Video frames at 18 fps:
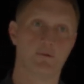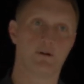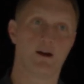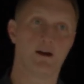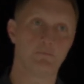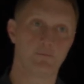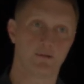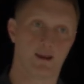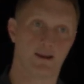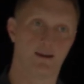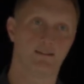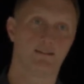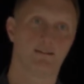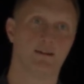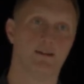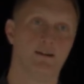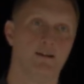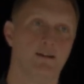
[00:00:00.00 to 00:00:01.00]

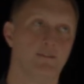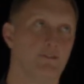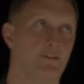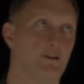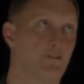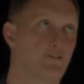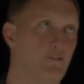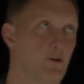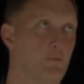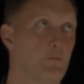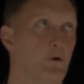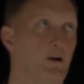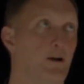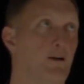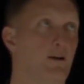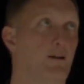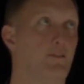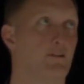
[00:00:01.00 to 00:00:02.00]
update their
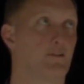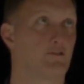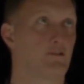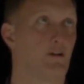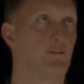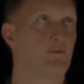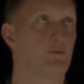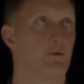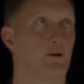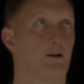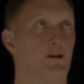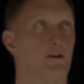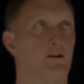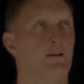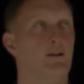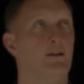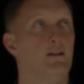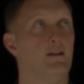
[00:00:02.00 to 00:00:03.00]
firmware and their
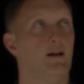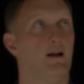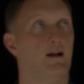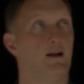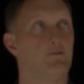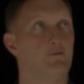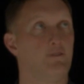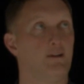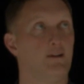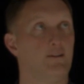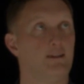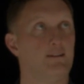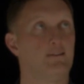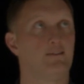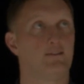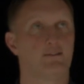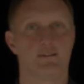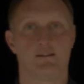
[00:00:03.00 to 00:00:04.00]
software via
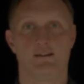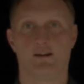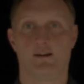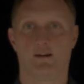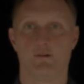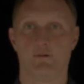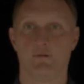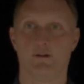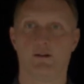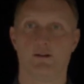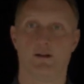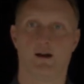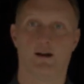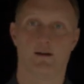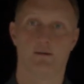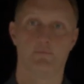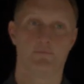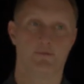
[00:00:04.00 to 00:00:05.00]
these
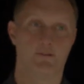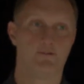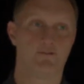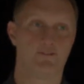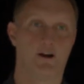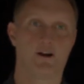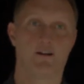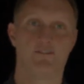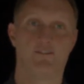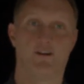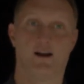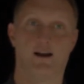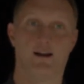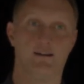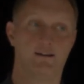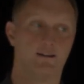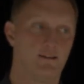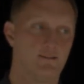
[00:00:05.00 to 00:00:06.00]

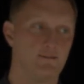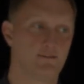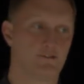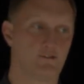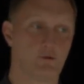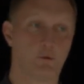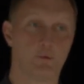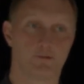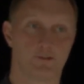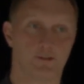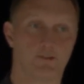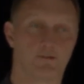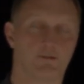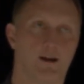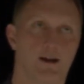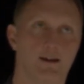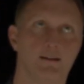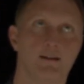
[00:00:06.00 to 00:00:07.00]
verified
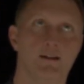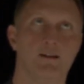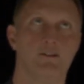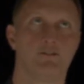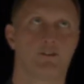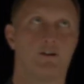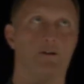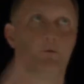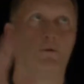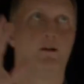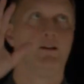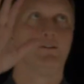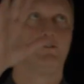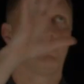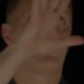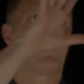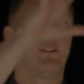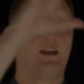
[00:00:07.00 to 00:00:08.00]
sources, right? So
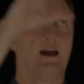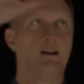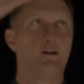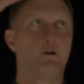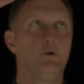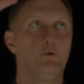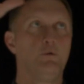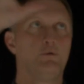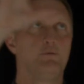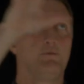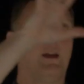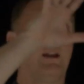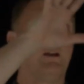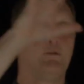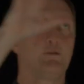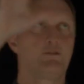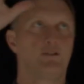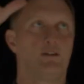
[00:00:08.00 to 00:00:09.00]
just that whole
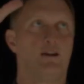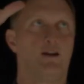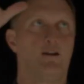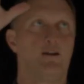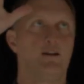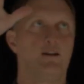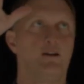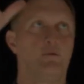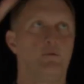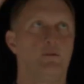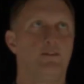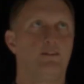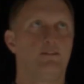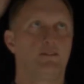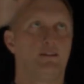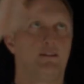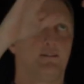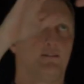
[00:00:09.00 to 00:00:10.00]
scenario when
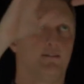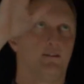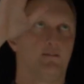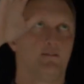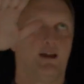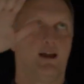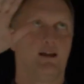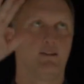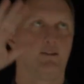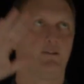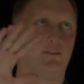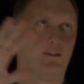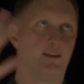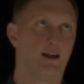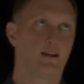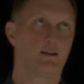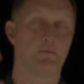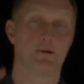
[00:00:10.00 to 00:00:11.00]
these things download,
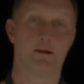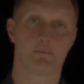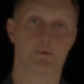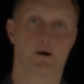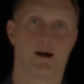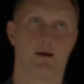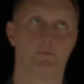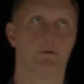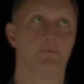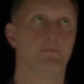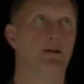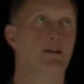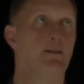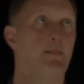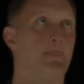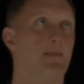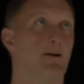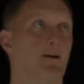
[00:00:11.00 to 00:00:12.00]
then that could be a problem.
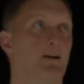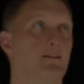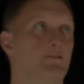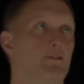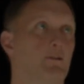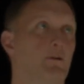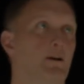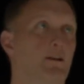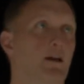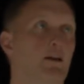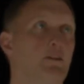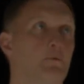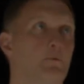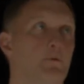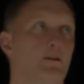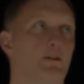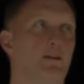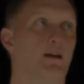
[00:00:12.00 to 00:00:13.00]
All right. So another
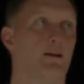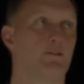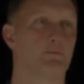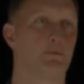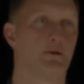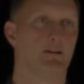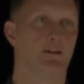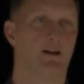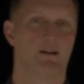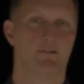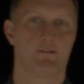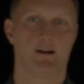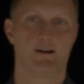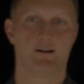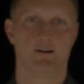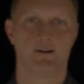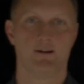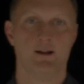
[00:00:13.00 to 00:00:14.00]
one, I'll just put a line right
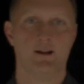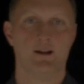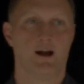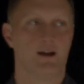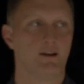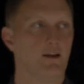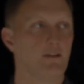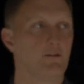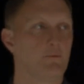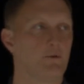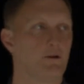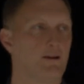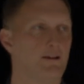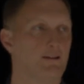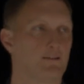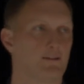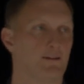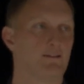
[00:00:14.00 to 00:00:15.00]
here. Another one
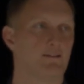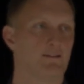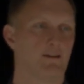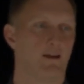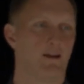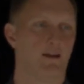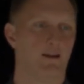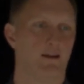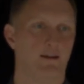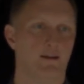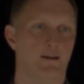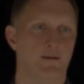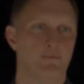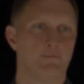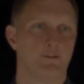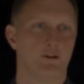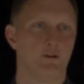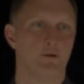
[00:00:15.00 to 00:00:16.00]
is, let's say
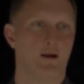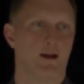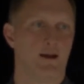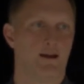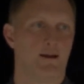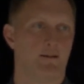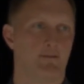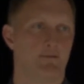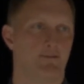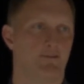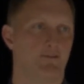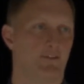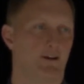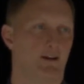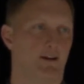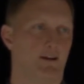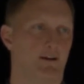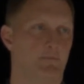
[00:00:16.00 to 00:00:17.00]
you have,
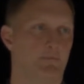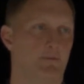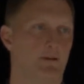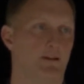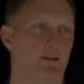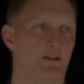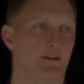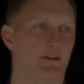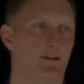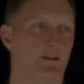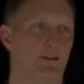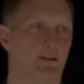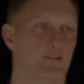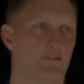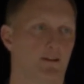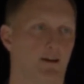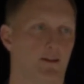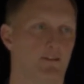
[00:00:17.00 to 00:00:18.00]

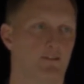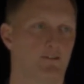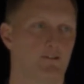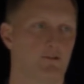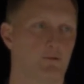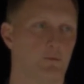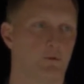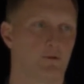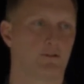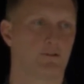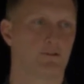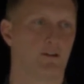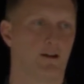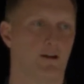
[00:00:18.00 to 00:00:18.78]
this source